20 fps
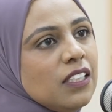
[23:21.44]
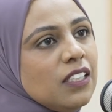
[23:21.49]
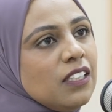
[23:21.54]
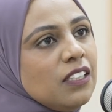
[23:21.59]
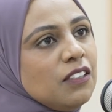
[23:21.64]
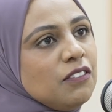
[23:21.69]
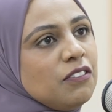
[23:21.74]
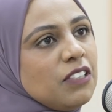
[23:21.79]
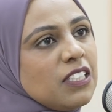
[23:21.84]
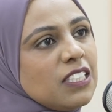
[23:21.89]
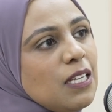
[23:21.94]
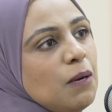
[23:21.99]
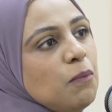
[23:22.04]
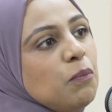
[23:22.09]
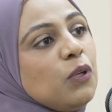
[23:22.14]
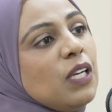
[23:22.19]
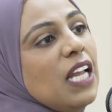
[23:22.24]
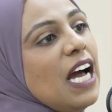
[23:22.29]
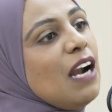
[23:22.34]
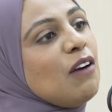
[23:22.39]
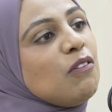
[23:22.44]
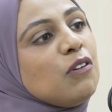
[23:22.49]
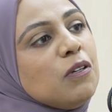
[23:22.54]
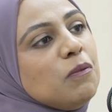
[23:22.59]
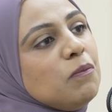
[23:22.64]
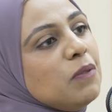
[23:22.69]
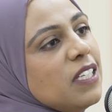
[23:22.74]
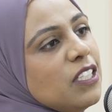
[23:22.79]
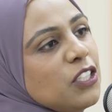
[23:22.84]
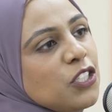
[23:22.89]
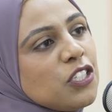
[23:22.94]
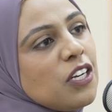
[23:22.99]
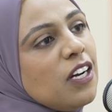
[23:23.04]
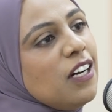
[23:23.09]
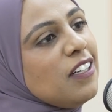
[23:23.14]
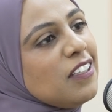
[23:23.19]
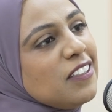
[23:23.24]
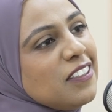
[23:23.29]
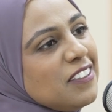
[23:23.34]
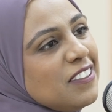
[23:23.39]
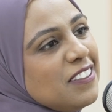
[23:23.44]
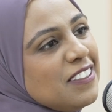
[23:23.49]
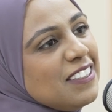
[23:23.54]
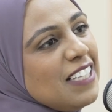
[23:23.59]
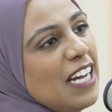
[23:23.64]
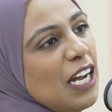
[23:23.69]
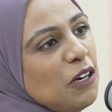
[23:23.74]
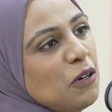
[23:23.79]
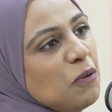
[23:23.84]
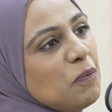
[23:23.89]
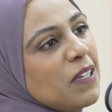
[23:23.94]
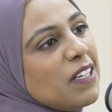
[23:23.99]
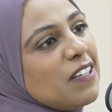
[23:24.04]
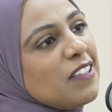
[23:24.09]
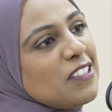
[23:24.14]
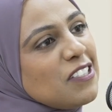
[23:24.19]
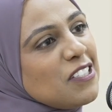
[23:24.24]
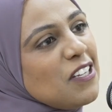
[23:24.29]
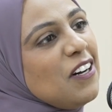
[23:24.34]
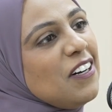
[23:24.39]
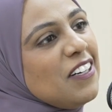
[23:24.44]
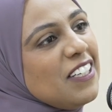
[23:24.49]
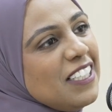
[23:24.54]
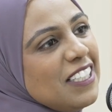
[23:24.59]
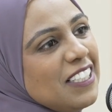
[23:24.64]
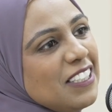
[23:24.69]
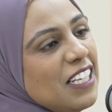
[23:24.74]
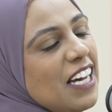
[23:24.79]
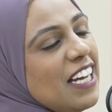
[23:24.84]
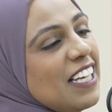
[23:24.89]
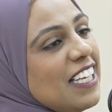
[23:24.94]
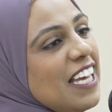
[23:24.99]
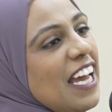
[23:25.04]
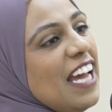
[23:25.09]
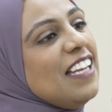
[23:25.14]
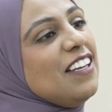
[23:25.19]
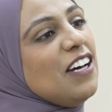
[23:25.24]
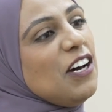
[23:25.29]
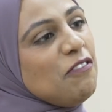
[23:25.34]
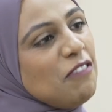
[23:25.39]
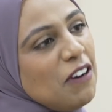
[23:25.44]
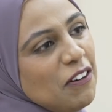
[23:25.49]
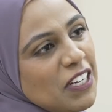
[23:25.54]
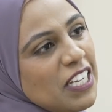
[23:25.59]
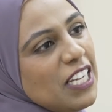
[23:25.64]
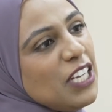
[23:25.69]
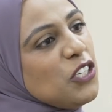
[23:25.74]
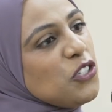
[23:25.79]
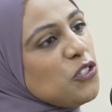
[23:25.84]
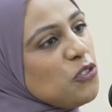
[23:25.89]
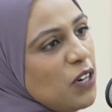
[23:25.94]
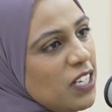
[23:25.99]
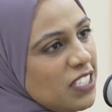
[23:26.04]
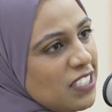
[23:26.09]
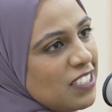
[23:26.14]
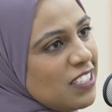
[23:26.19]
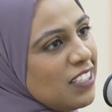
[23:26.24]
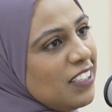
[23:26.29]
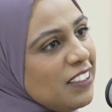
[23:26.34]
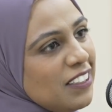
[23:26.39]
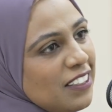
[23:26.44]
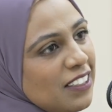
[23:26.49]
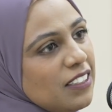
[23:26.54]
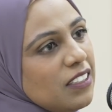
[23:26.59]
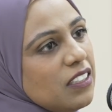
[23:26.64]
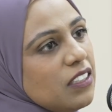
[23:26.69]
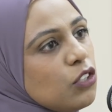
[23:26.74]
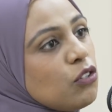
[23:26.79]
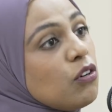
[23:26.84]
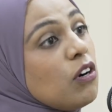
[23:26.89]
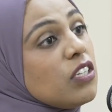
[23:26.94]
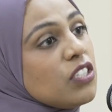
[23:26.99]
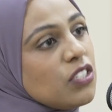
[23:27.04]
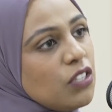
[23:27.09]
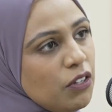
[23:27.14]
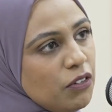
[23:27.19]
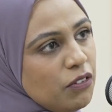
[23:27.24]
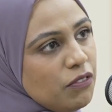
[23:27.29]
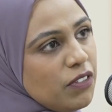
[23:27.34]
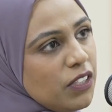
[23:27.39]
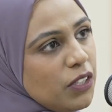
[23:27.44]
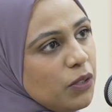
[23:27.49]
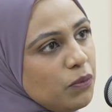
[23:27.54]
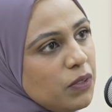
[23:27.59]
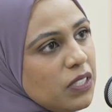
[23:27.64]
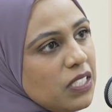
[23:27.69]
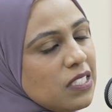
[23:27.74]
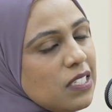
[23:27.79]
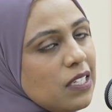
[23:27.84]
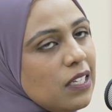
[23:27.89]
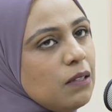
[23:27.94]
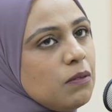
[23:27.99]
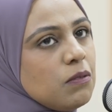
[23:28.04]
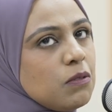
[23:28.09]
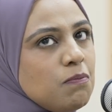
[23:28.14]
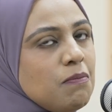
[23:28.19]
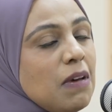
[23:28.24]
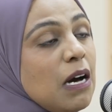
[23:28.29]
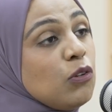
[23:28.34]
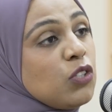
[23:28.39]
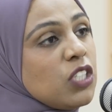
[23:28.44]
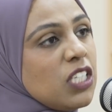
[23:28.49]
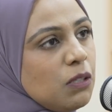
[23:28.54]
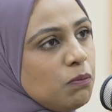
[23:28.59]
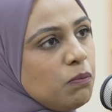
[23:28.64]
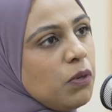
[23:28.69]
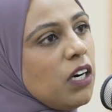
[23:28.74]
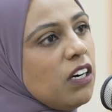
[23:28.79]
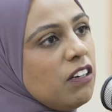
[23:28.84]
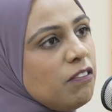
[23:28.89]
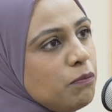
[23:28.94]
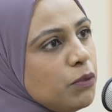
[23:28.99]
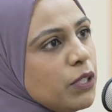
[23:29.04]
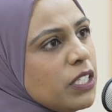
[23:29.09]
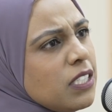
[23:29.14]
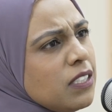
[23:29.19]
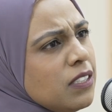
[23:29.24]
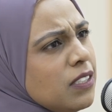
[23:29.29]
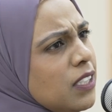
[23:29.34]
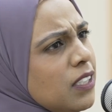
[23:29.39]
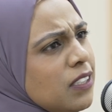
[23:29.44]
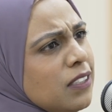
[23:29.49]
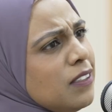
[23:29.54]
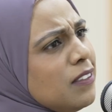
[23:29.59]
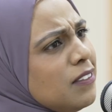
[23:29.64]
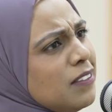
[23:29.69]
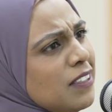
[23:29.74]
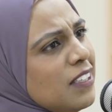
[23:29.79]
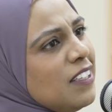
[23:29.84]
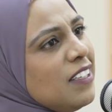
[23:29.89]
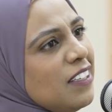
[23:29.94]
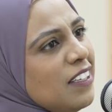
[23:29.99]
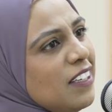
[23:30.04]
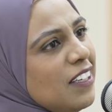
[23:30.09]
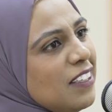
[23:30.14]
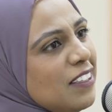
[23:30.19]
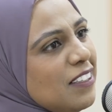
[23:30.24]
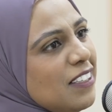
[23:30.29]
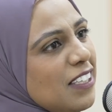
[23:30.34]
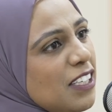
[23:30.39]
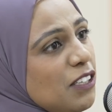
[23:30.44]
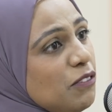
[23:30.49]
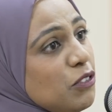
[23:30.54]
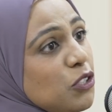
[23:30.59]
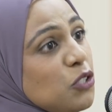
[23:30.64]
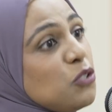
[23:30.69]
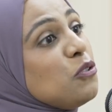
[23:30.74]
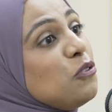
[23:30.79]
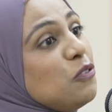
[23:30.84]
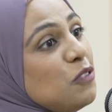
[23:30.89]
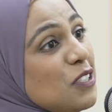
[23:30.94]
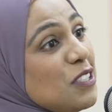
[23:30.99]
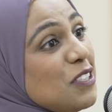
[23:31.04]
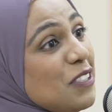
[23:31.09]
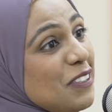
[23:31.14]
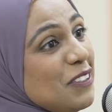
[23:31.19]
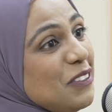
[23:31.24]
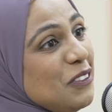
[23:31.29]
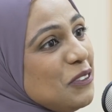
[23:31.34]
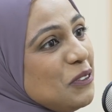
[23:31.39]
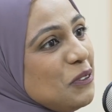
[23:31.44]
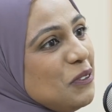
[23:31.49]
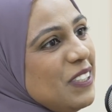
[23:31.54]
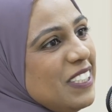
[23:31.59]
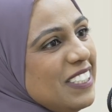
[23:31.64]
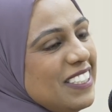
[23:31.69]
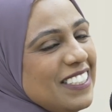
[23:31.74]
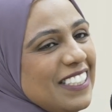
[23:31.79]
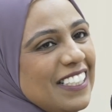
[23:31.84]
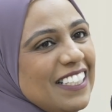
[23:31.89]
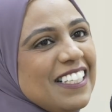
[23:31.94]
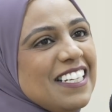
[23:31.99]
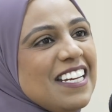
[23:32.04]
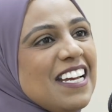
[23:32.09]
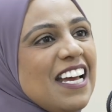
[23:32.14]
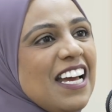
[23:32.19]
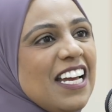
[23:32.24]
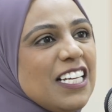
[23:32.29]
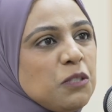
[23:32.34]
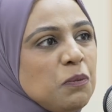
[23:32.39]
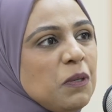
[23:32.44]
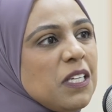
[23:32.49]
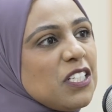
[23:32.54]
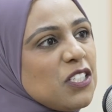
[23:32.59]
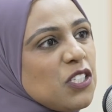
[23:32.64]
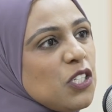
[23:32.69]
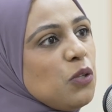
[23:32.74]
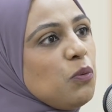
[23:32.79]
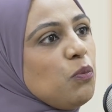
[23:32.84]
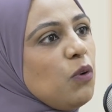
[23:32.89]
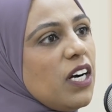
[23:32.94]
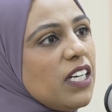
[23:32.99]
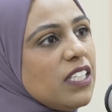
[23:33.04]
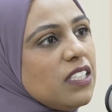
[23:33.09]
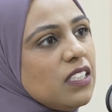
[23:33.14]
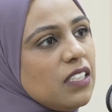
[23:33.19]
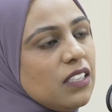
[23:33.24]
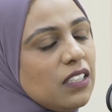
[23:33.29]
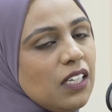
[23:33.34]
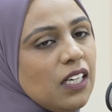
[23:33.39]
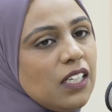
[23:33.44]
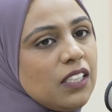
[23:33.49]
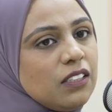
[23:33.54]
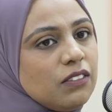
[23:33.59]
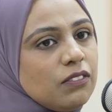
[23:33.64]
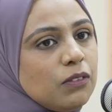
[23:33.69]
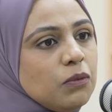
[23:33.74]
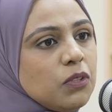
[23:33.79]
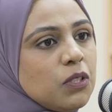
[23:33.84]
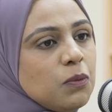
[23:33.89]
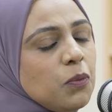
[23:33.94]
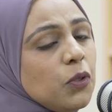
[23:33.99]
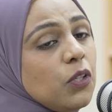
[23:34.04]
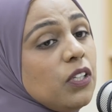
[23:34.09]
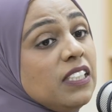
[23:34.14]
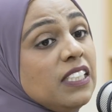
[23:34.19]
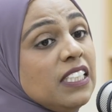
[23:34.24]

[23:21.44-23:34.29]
for example, Arab Inshad and Arabic Qasaid. Again, a very interesting crossover that we see, this melting pot of Britain in even Sufi circles we see. It speaks to the wider kind of community, but